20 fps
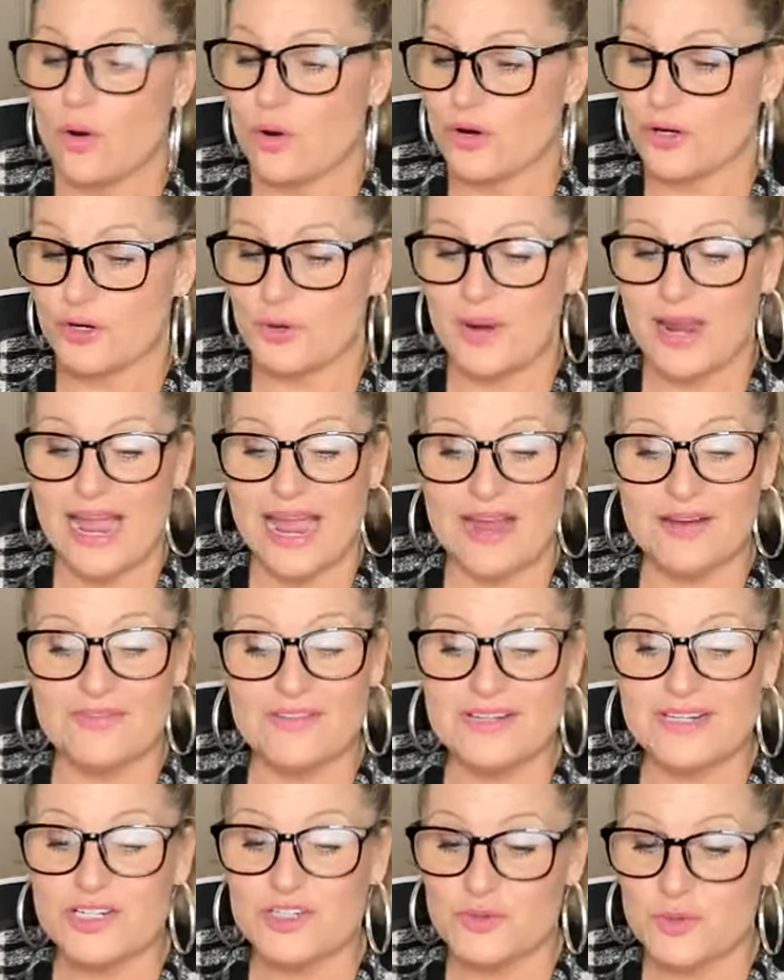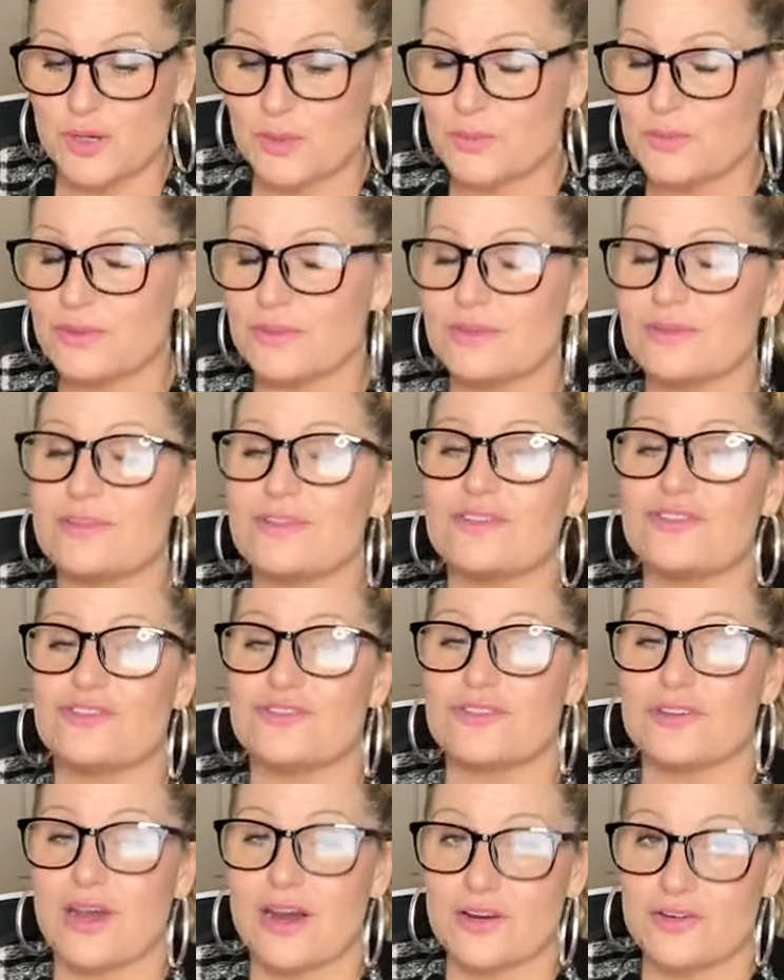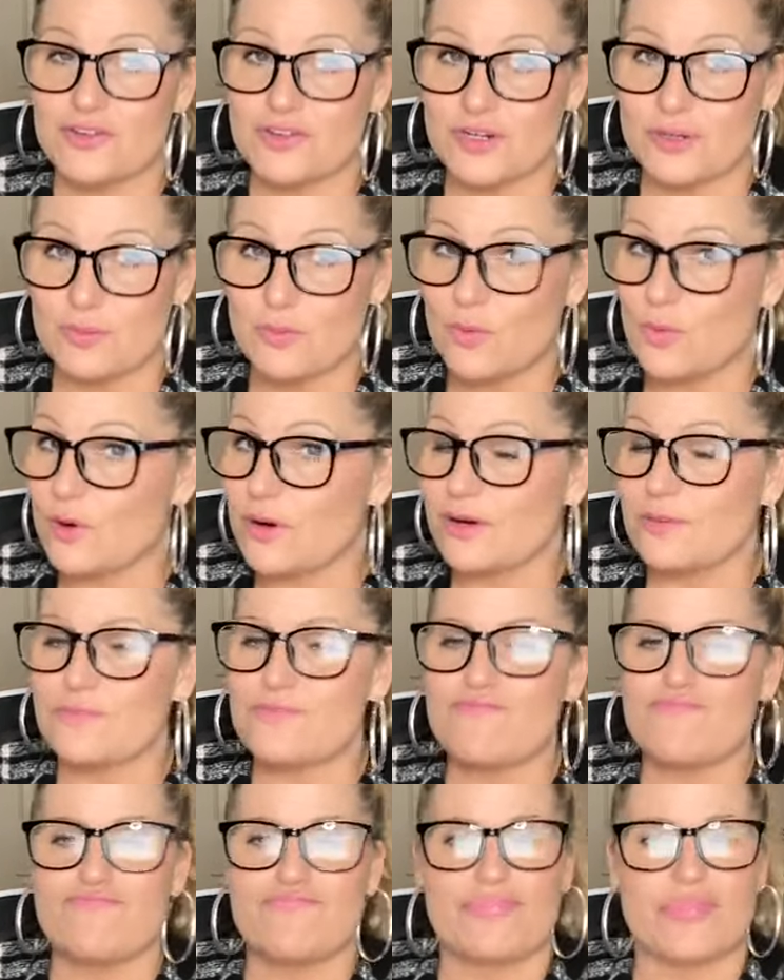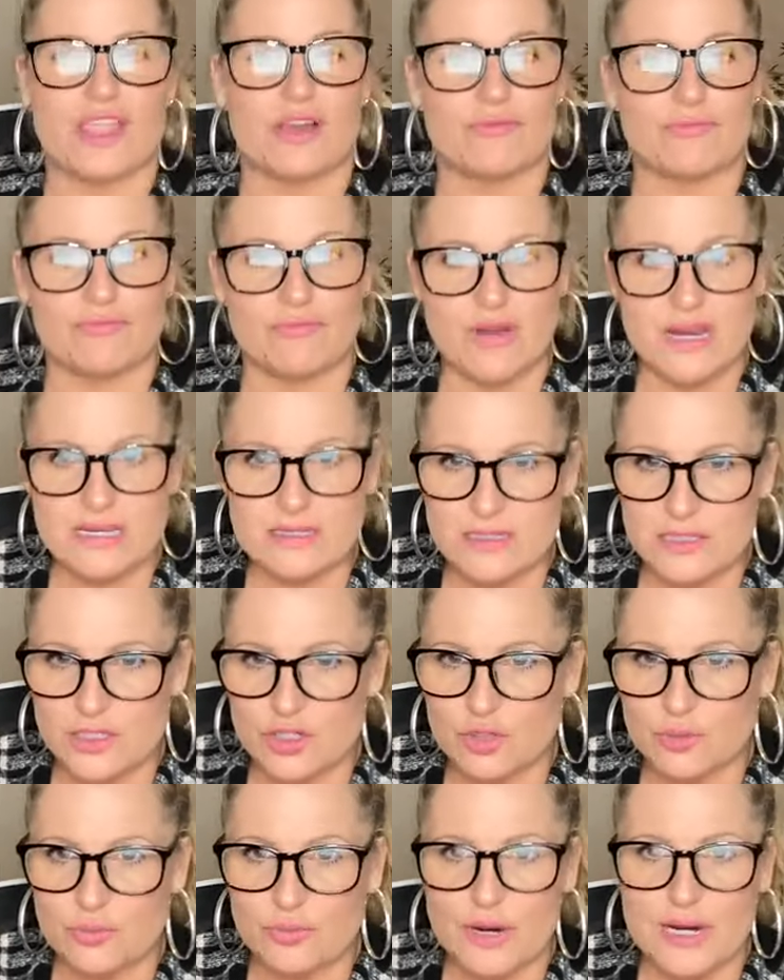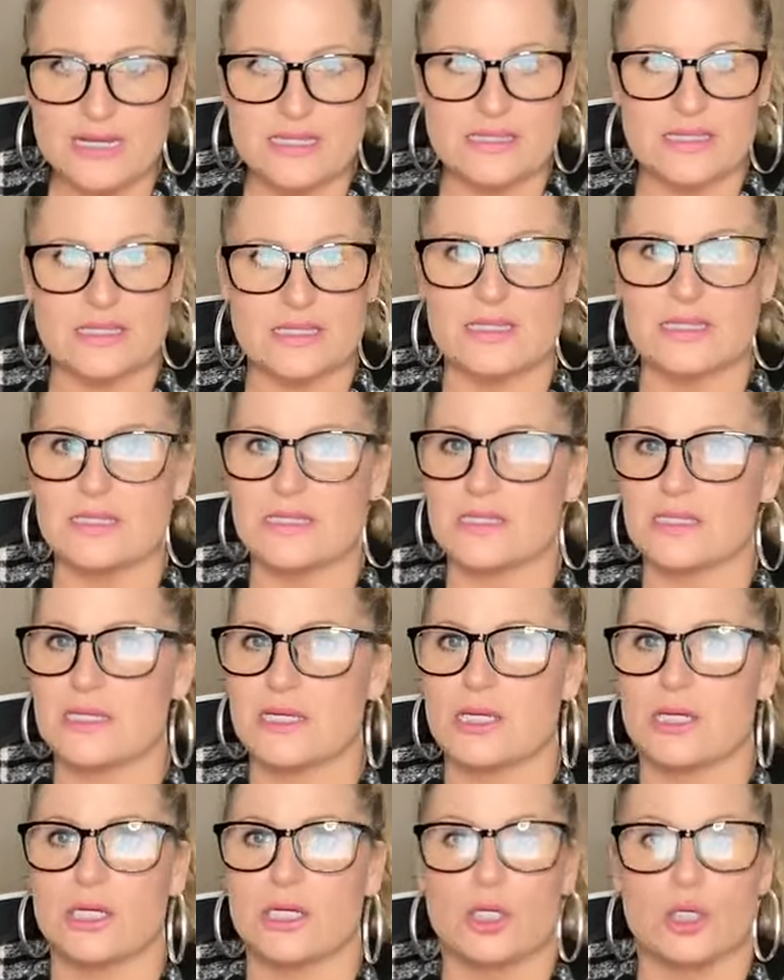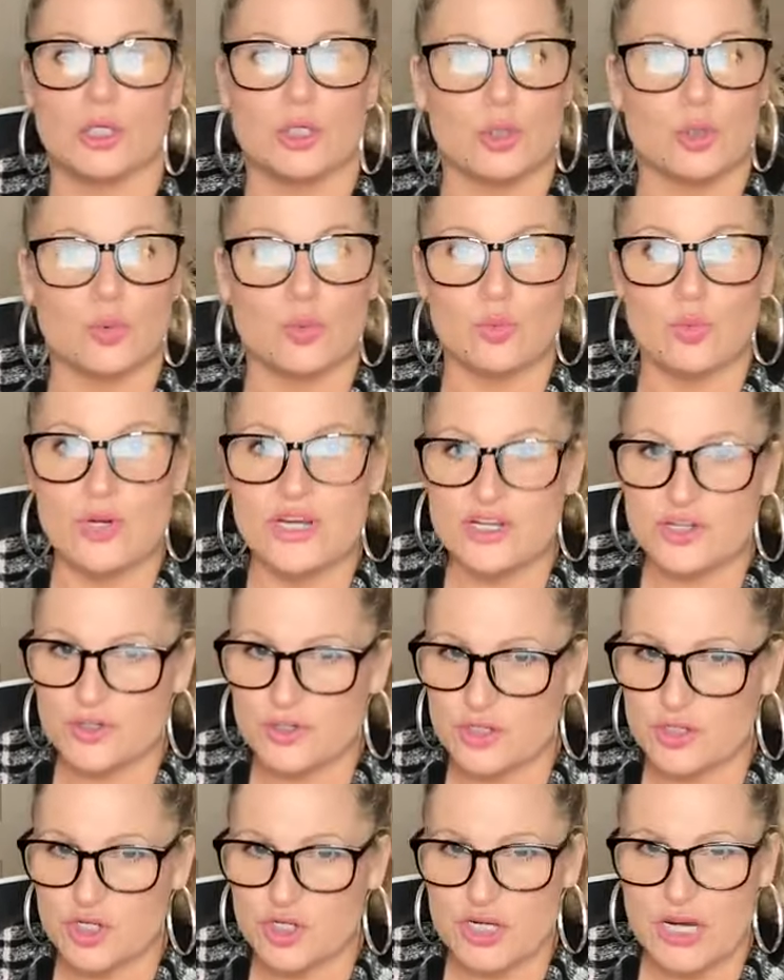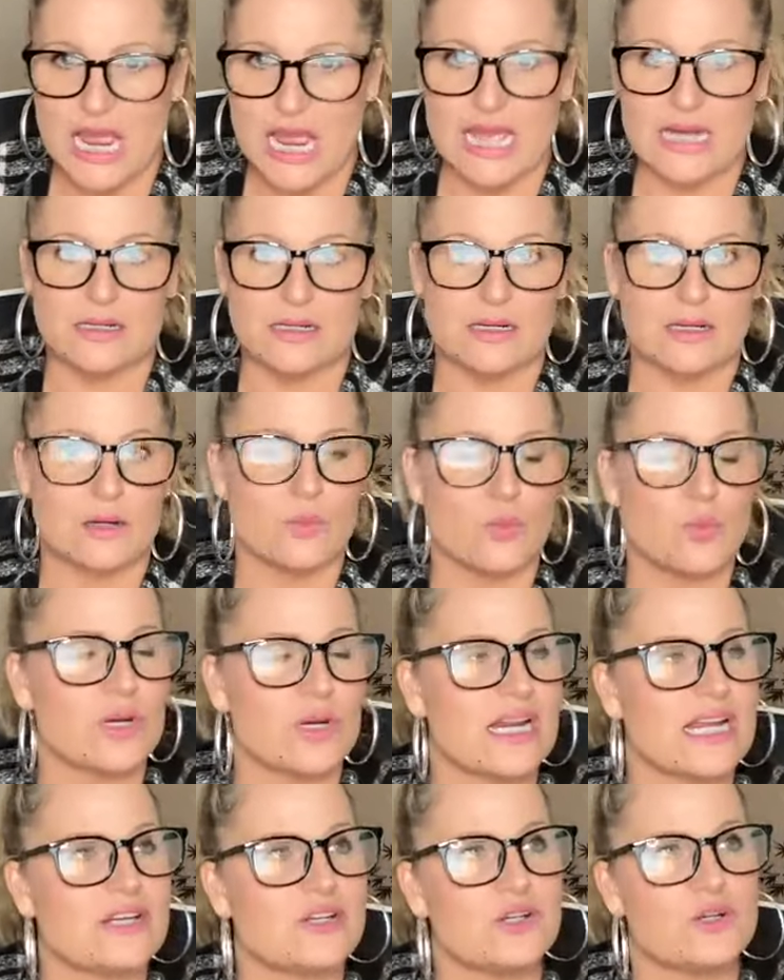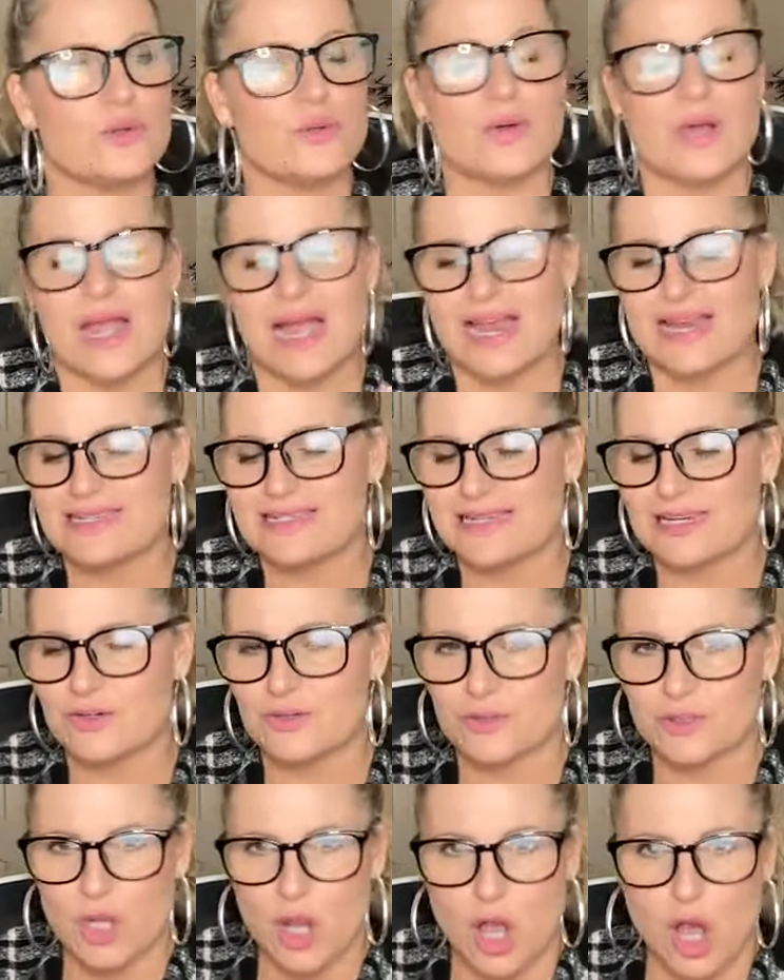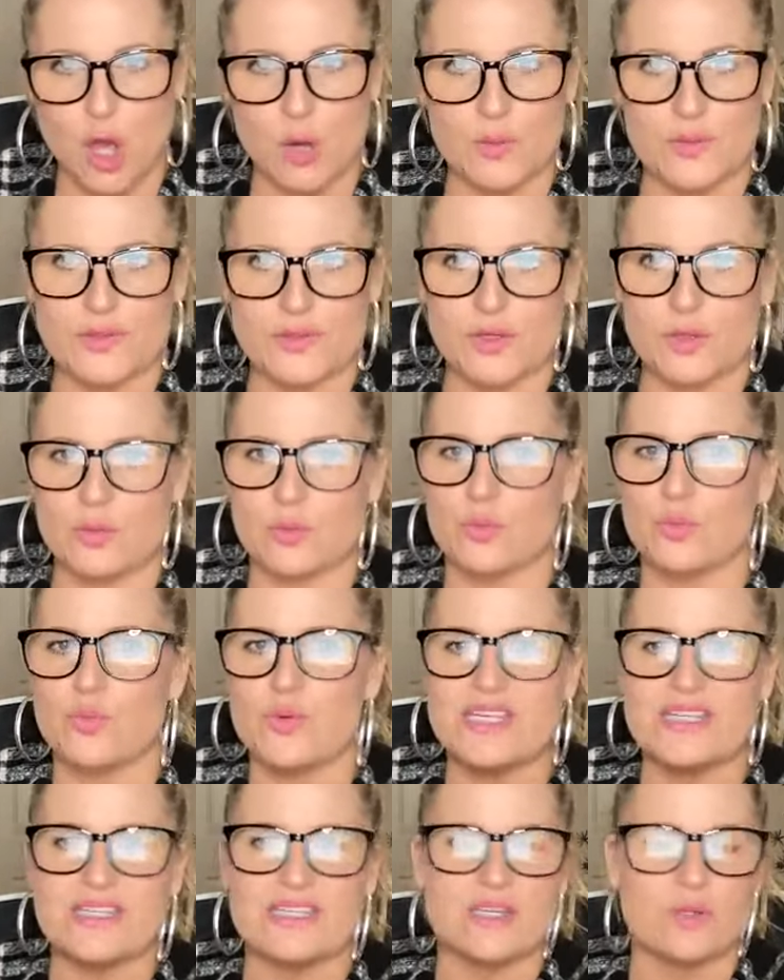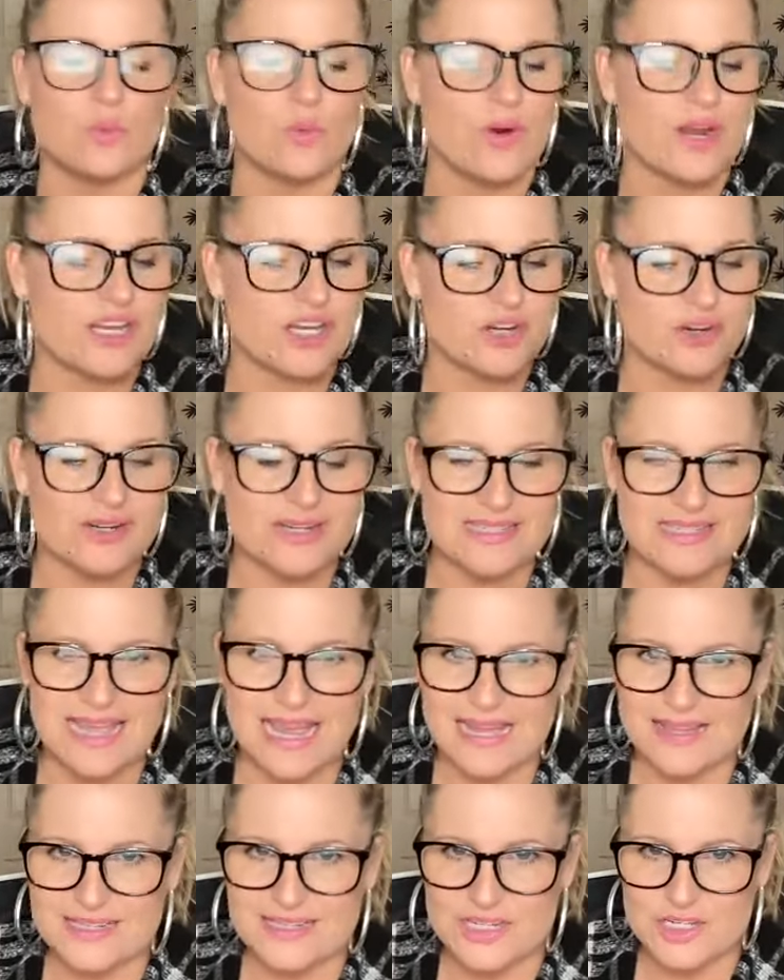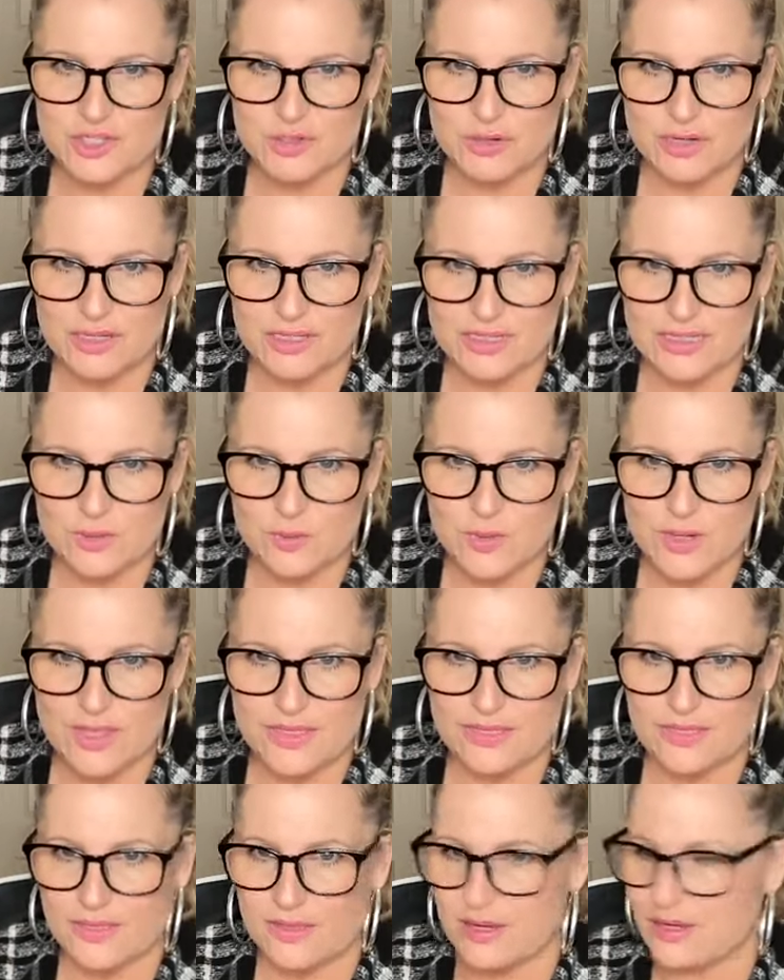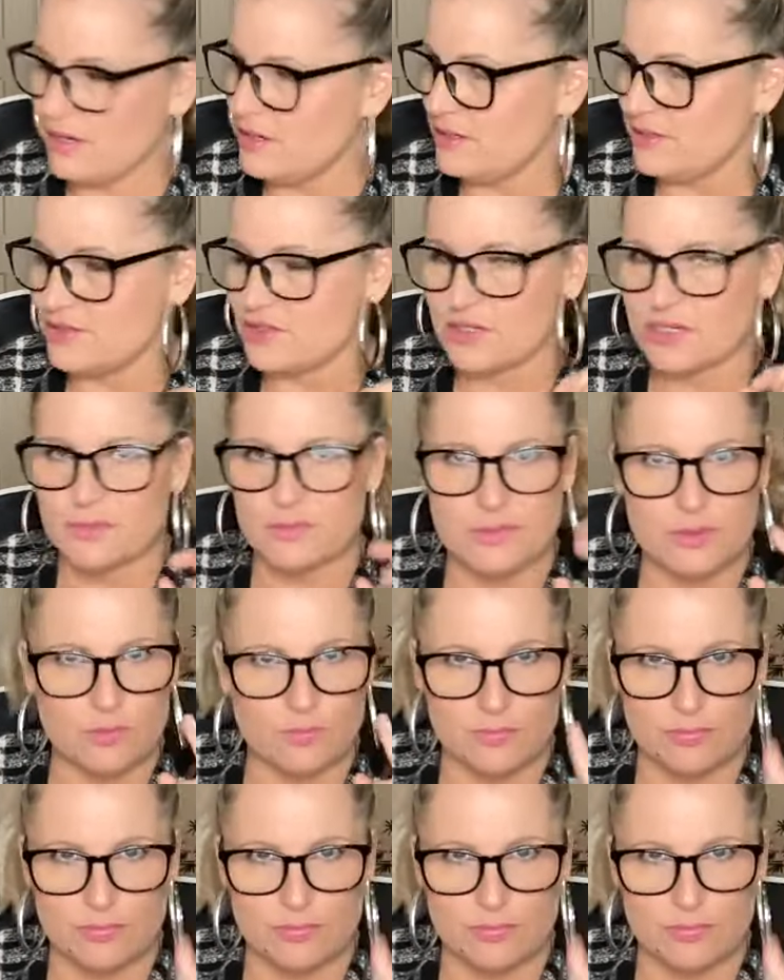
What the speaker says: or you're having trouble charging more, raising your prices, we should chat. What I do, I schedule a call with you. We see where you're exactly struggling with. It's going to be